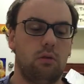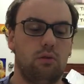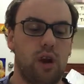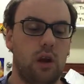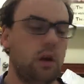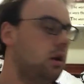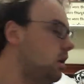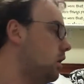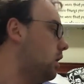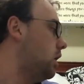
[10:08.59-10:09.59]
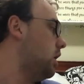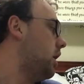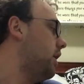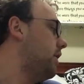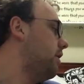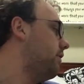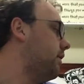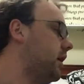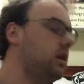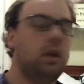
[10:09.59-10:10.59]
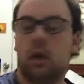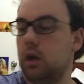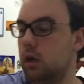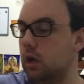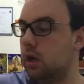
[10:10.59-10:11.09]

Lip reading: read it. And then finally,